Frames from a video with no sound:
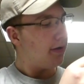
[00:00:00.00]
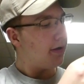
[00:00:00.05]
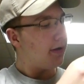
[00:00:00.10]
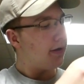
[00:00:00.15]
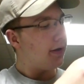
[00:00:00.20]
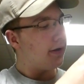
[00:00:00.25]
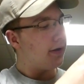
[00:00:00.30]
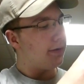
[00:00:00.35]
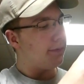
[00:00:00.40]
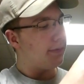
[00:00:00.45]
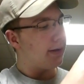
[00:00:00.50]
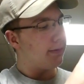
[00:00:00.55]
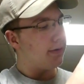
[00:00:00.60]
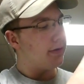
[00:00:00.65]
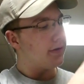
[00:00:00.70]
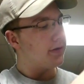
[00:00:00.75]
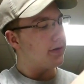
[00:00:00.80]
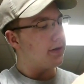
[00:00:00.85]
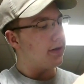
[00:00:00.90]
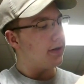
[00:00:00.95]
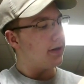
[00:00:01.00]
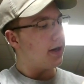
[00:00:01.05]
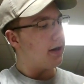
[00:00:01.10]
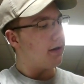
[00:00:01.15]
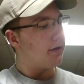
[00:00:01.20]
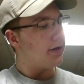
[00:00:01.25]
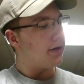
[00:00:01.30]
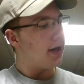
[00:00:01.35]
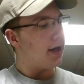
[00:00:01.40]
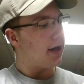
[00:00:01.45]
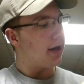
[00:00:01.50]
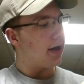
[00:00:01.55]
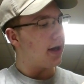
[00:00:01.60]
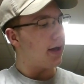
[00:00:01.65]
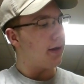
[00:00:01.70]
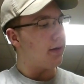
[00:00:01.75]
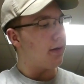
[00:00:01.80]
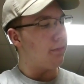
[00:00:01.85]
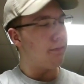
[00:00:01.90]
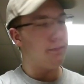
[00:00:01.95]
Pretty much, you take
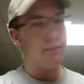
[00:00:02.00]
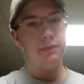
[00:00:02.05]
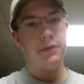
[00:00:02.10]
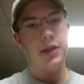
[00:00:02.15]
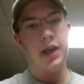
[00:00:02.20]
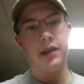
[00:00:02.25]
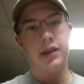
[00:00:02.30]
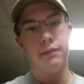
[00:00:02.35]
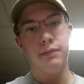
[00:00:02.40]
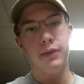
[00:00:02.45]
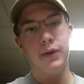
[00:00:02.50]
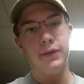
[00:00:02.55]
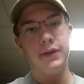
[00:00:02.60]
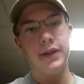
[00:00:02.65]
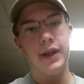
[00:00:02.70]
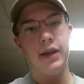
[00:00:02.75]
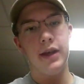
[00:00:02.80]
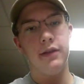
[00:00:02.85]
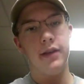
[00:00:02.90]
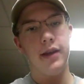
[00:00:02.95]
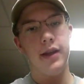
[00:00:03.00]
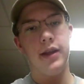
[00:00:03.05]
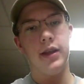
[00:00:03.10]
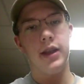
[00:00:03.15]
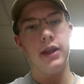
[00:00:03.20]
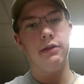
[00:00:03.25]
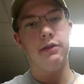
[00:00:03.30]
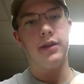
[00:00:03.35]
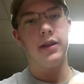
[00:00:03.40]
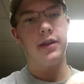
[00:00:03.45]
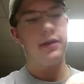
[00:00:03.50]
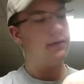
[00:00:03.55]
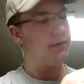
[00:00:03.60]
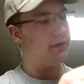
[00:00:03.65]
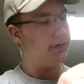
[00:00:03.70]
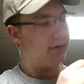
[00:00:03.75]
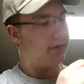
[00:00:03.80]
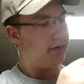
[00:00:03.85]
the bolt out and you can